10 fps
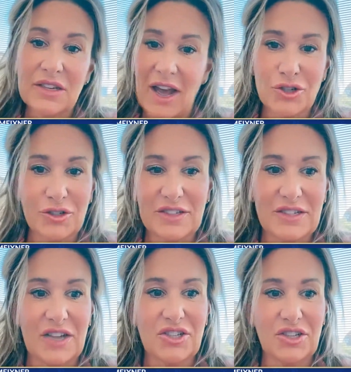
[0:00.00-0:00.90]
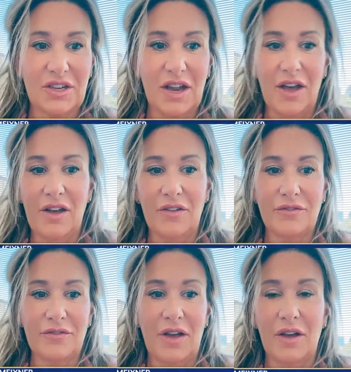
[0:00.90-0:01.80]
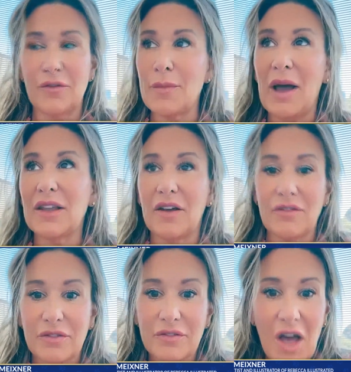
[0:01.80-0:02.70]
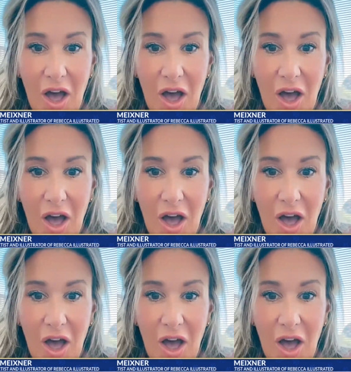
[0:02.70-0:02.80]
natural extension of, uh, from my love of,